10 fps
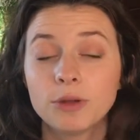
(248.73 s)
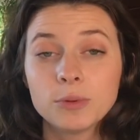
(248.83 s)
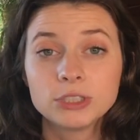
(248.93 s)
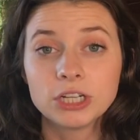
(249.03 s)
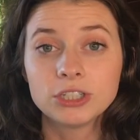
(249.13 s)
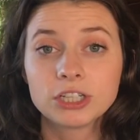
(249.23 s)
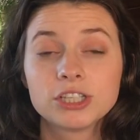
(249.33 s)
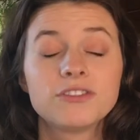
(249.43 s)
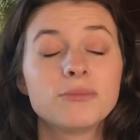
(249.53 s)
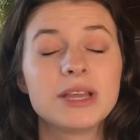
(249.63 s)
projector
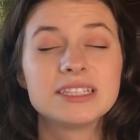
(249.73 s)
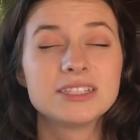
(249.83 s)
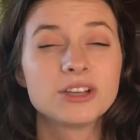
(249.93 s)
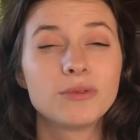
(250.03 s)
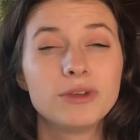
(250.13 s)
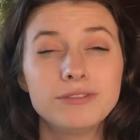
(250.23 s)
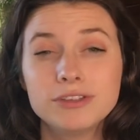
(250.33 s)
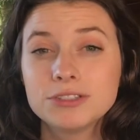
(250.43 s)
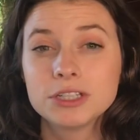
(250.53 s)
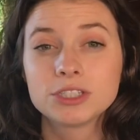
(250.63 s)
actually from my sister, and we've
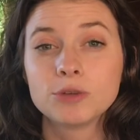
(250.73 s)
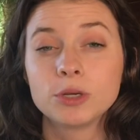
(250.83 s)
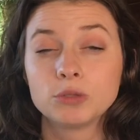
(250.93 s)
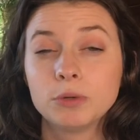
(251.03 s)
used it so much.